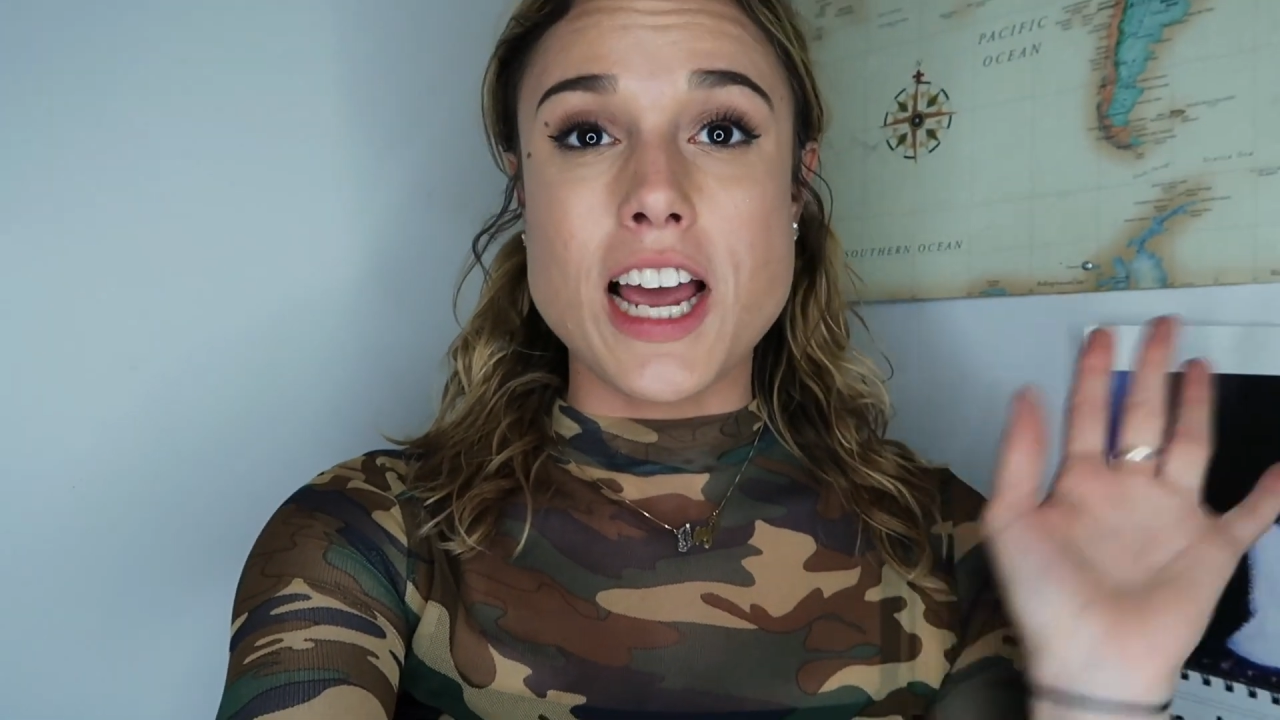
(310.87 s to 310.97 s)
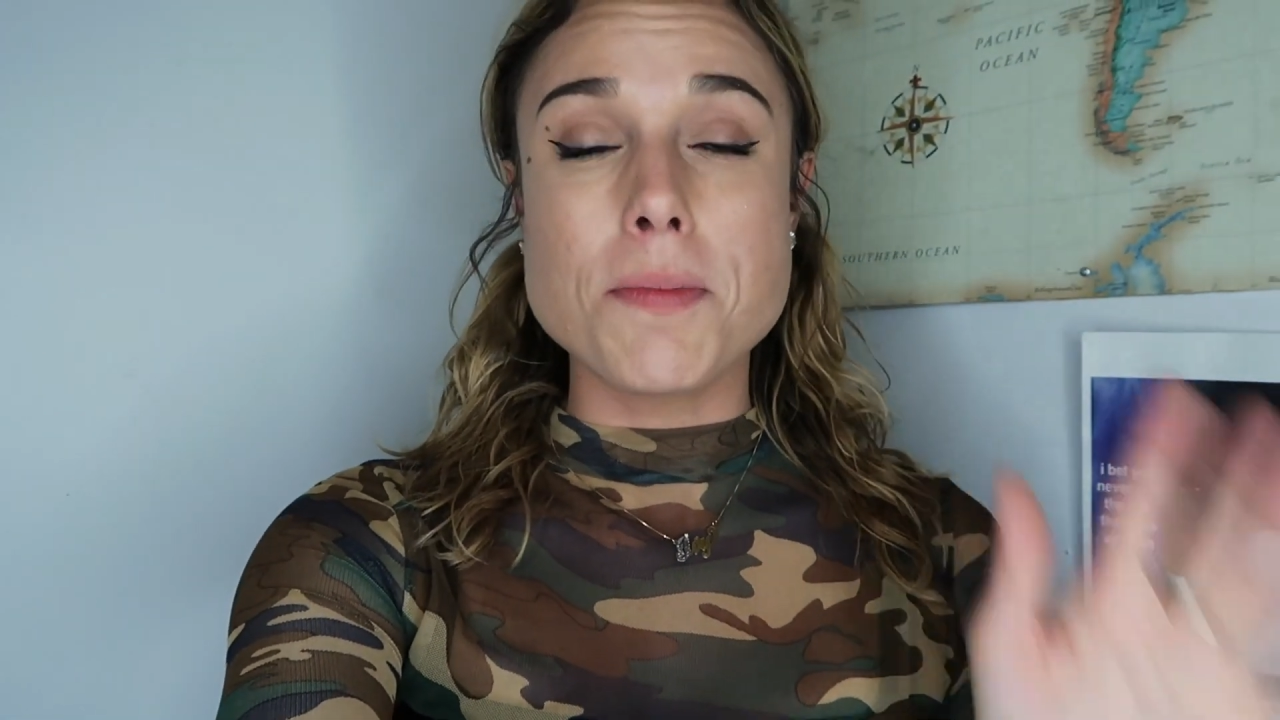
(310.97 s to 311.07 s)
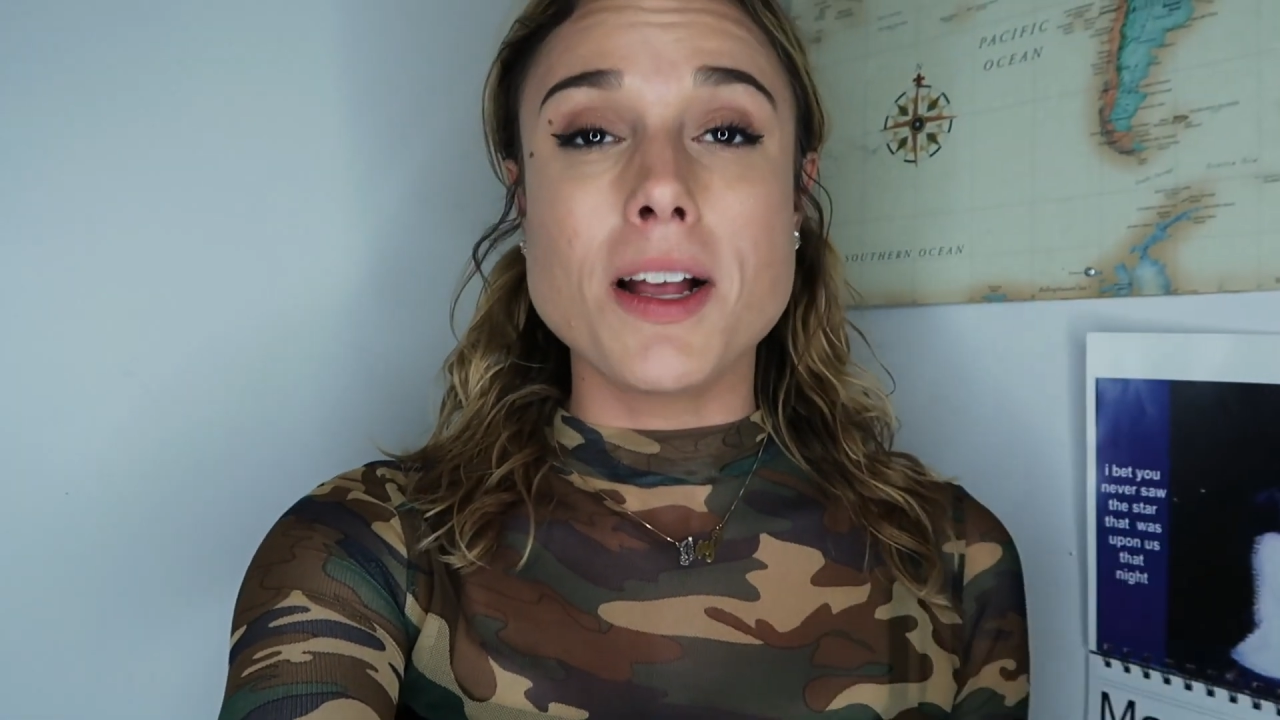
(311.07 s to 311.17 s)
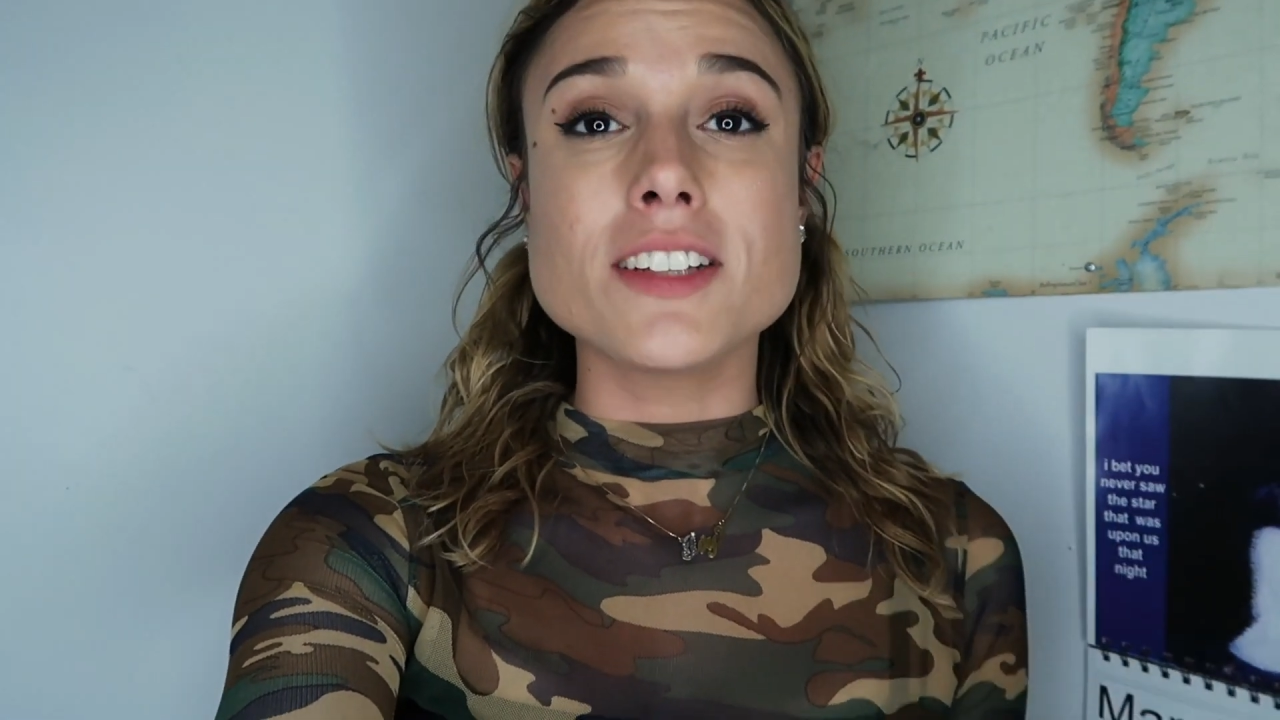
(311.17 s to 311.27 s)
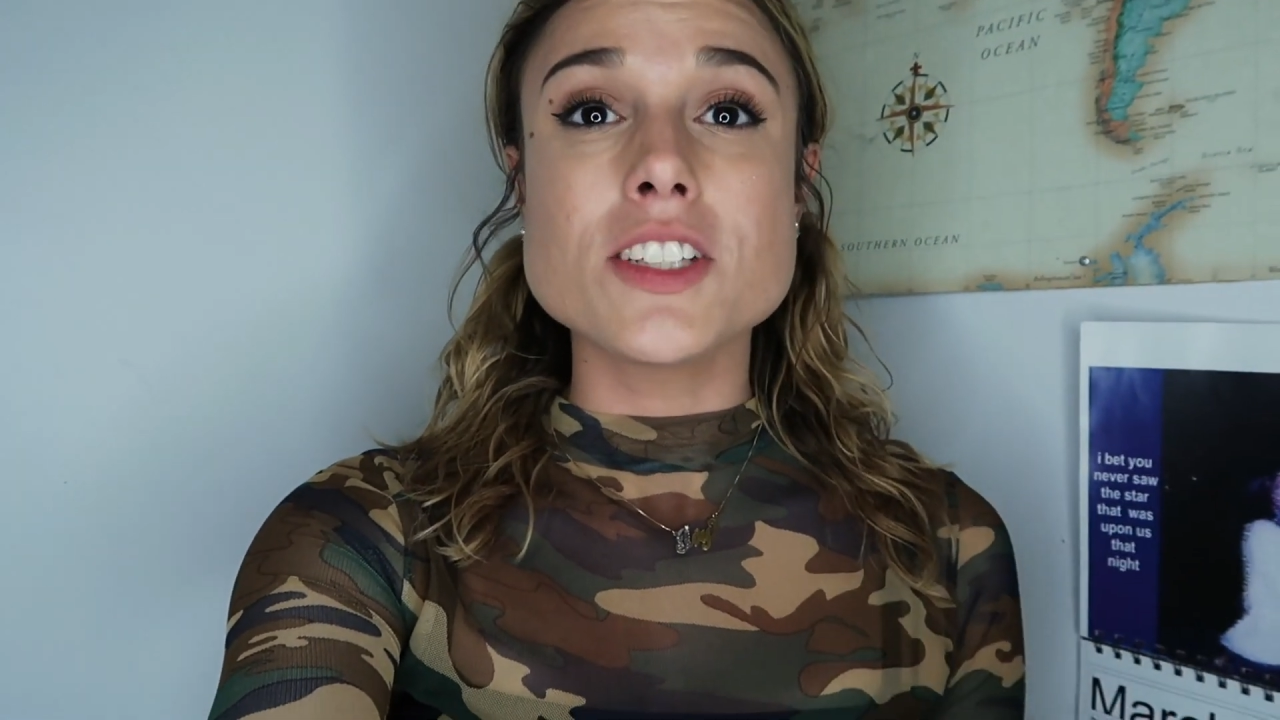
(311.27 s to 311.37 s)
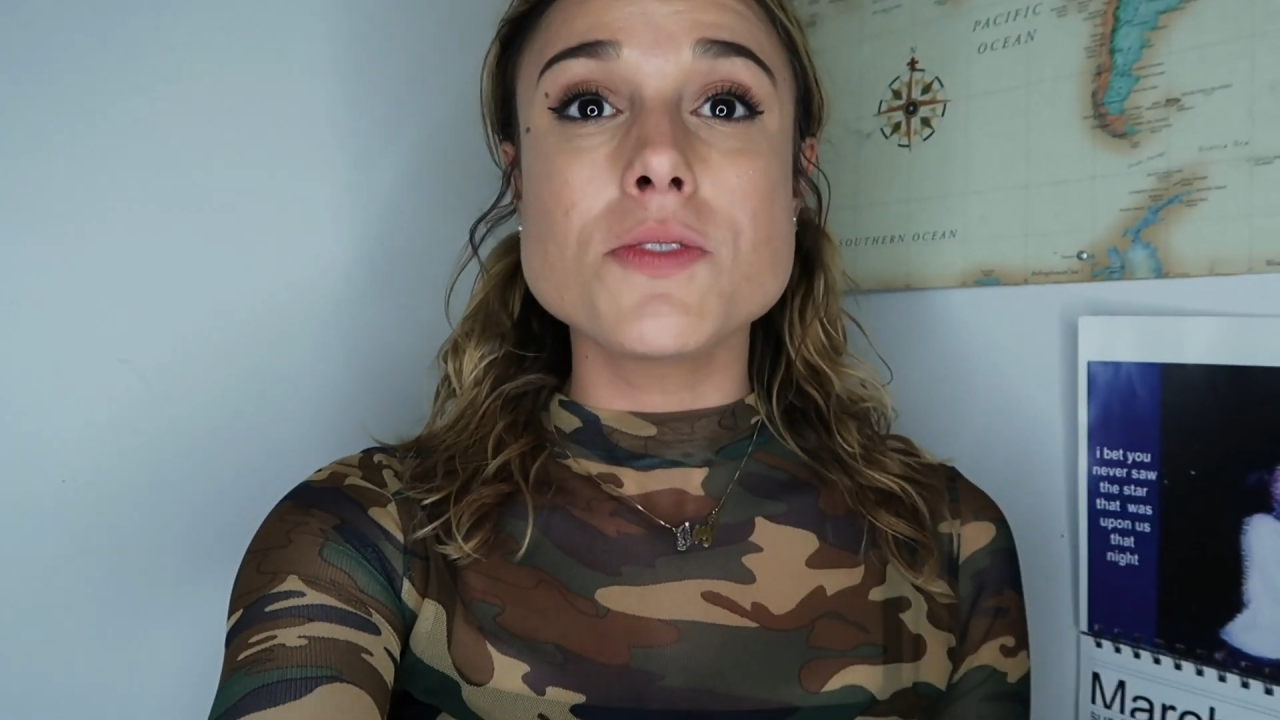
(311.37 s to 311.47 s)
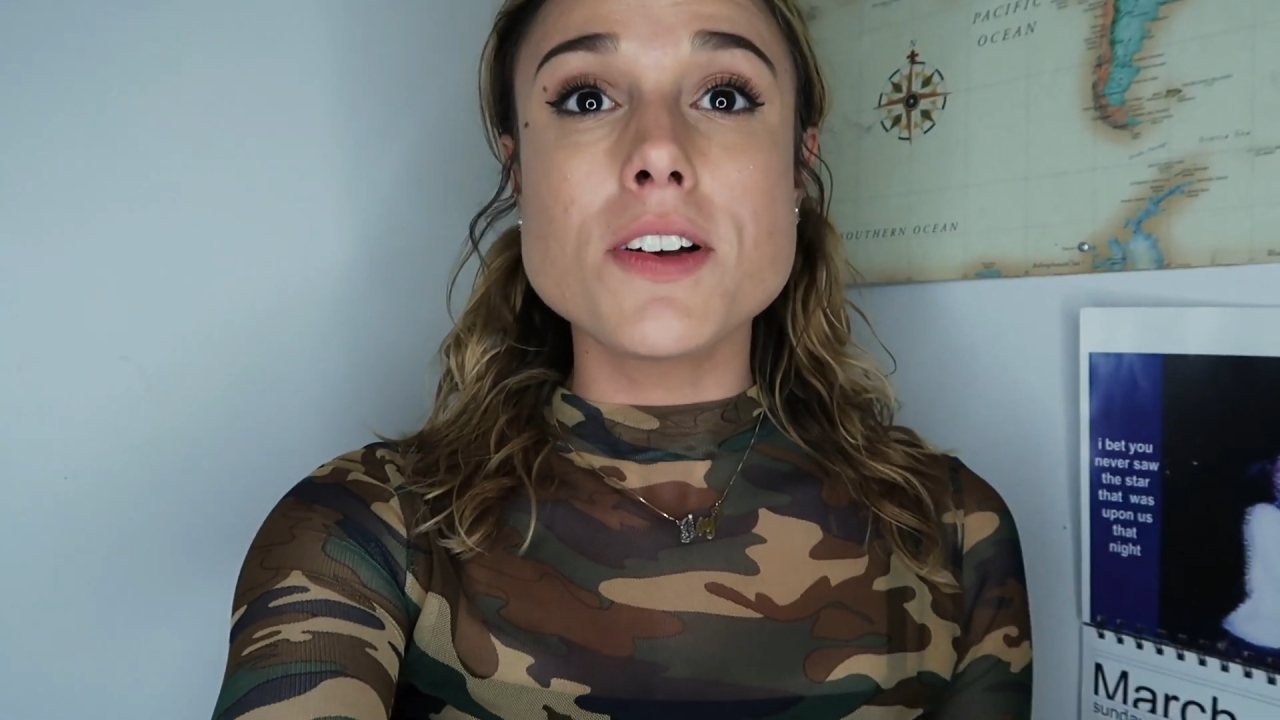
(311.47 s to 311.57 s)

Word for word: I applied this